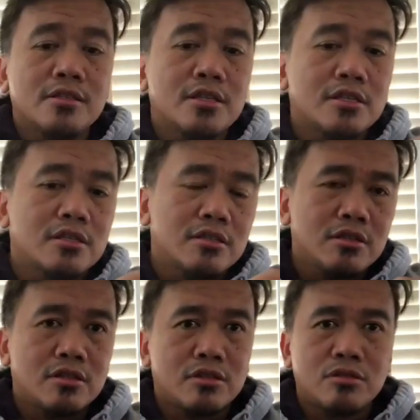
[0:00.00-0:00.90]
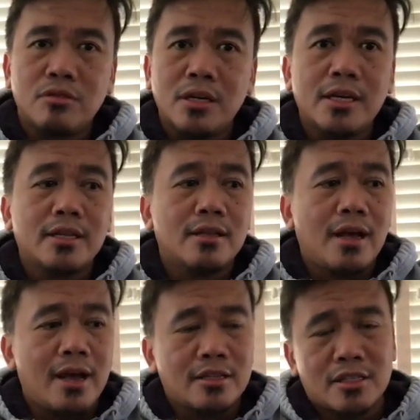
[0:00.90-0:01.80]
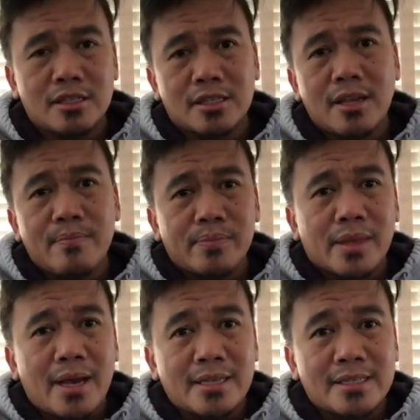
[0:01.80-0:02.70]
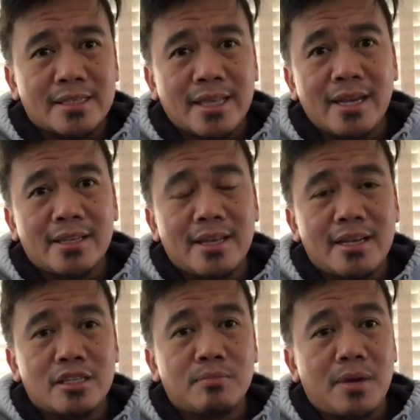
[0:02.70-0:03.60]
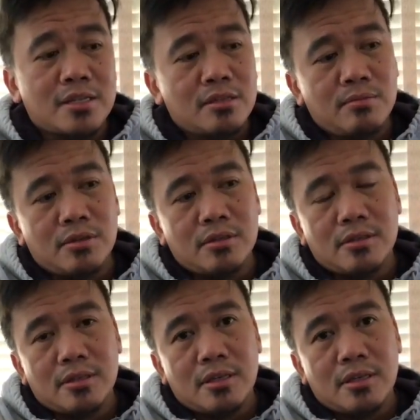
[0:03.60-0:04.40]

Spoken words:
You just drill it as tight as possible,